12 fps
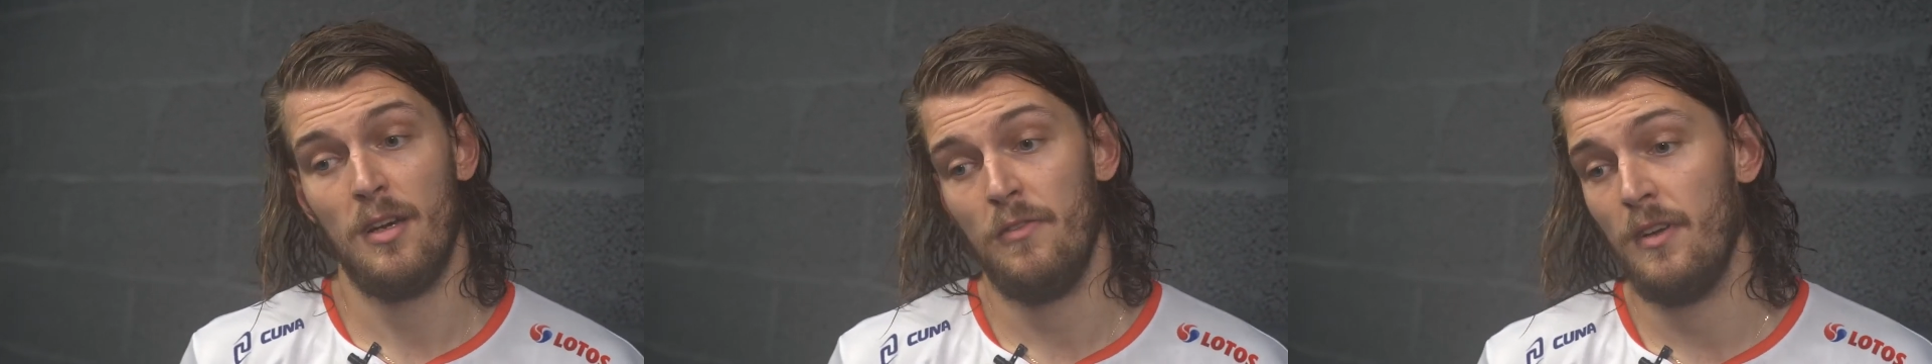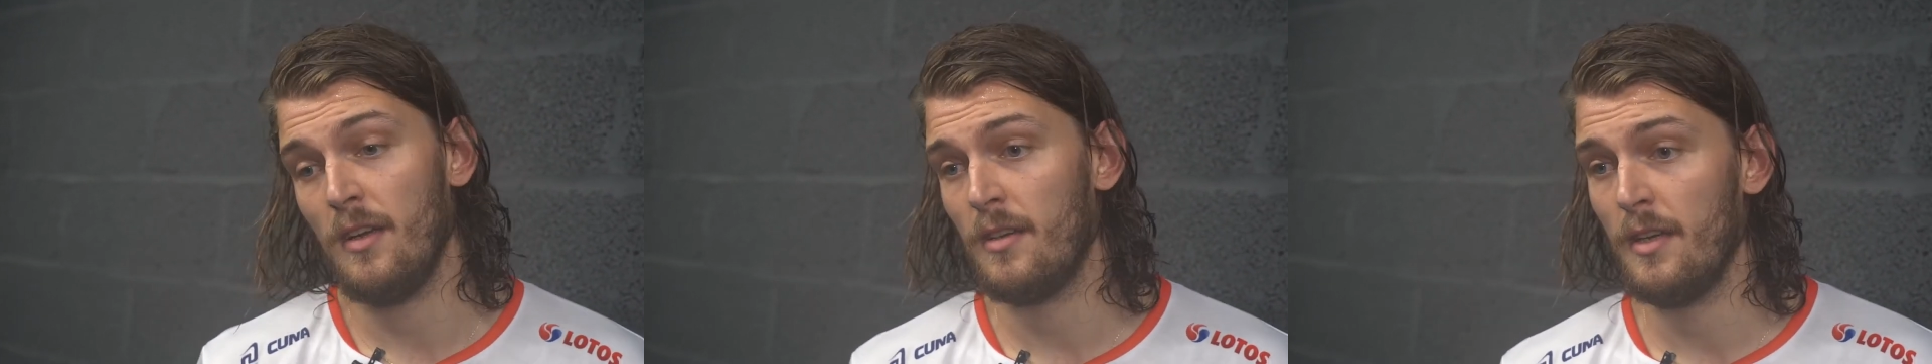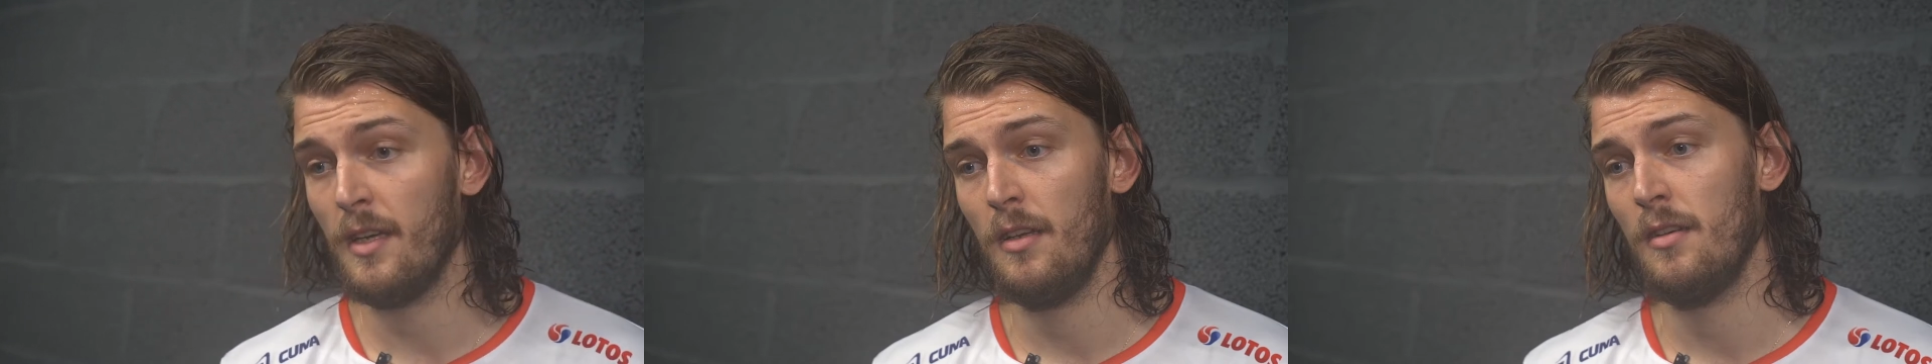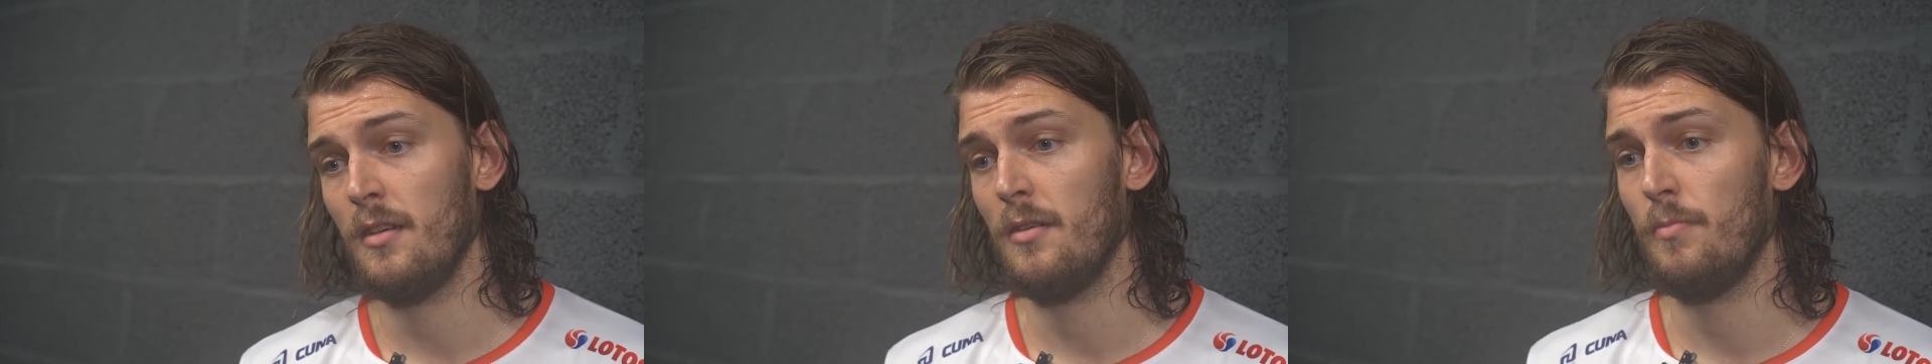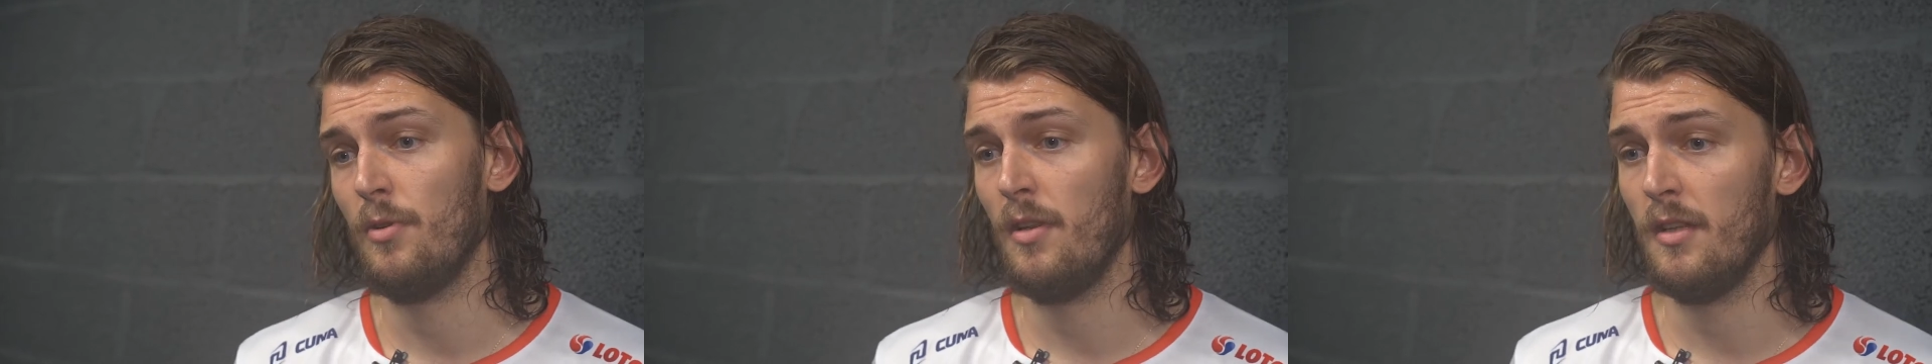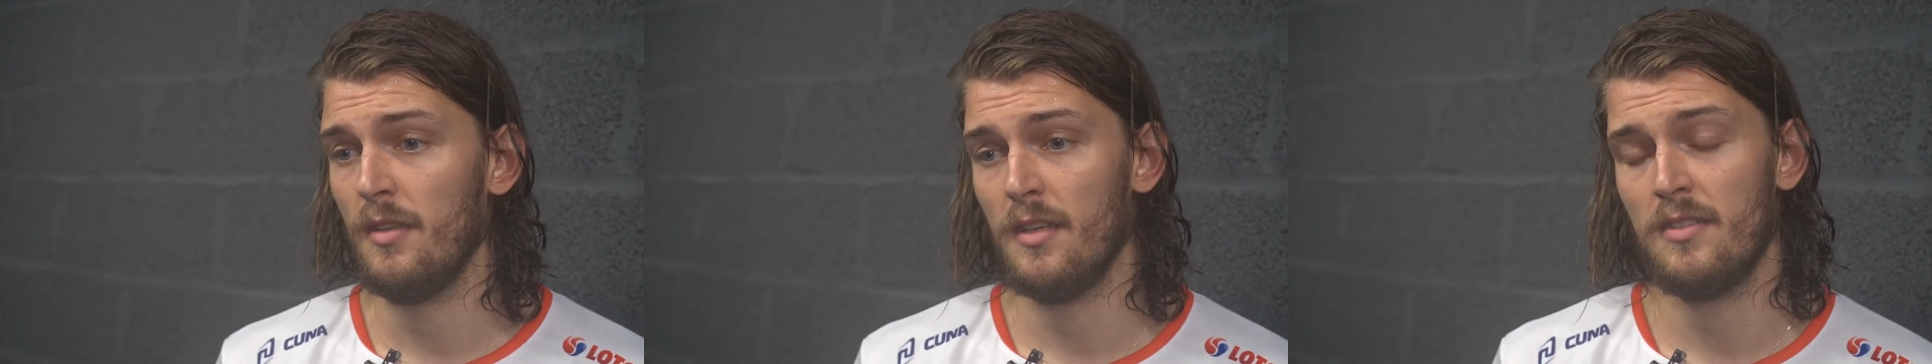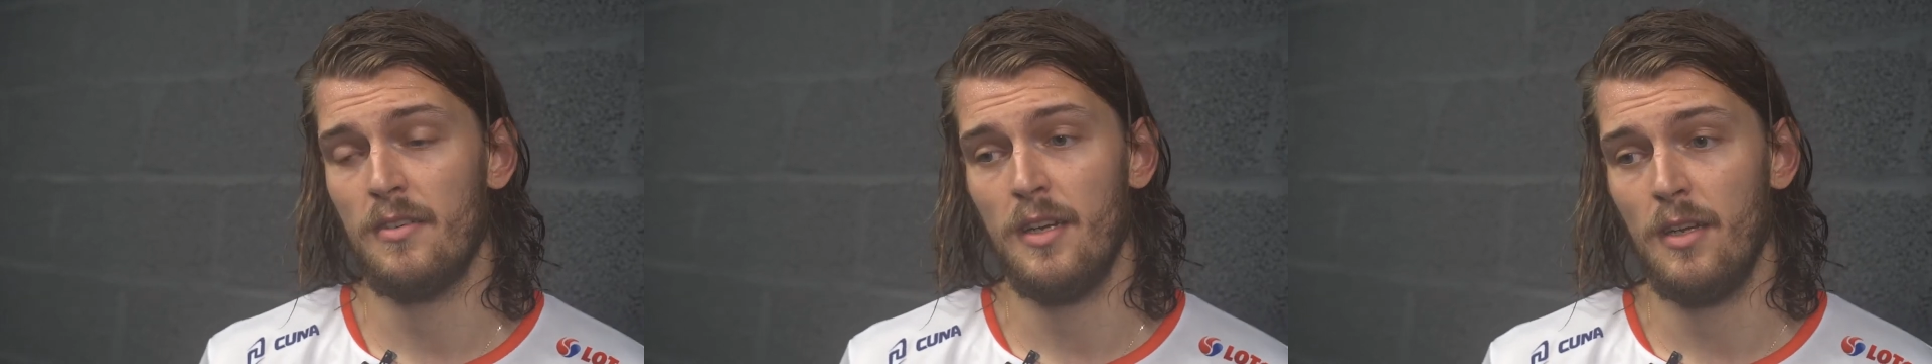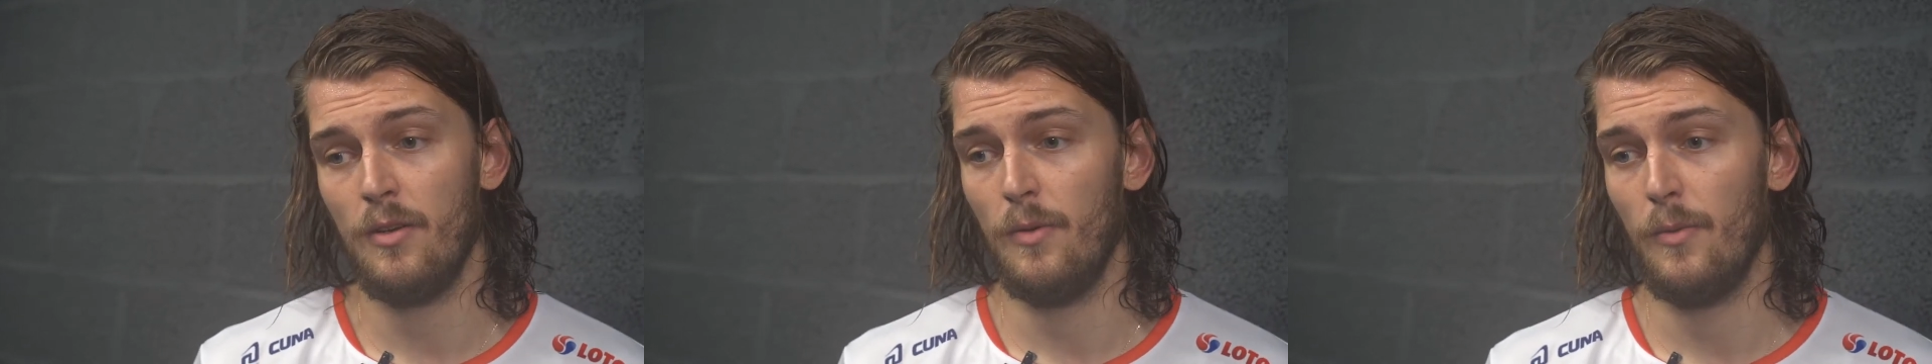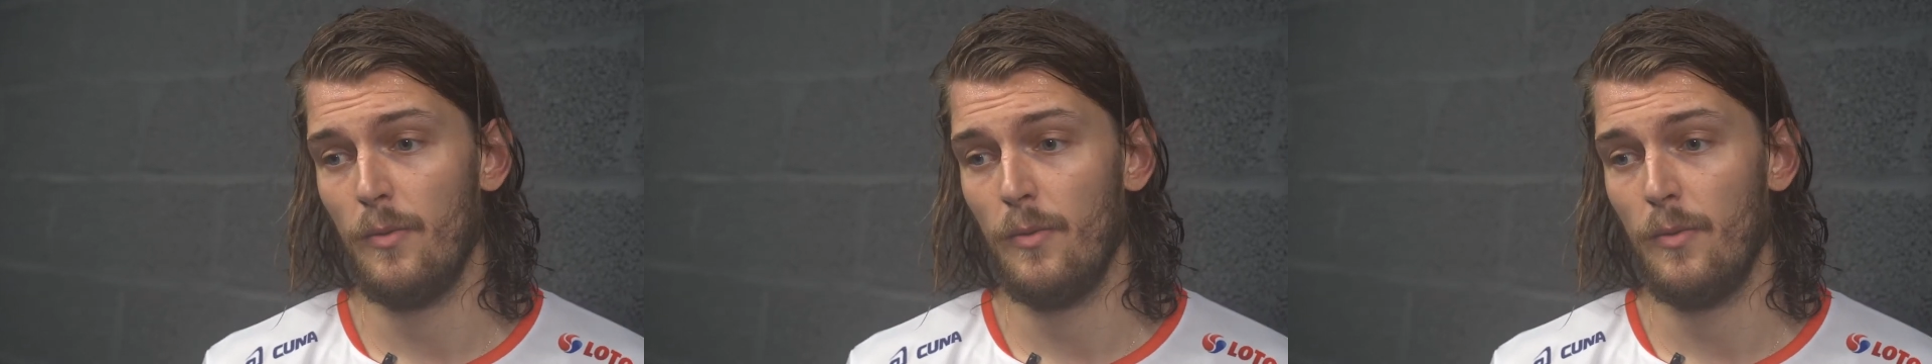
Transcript: I think like in the Poland extra league.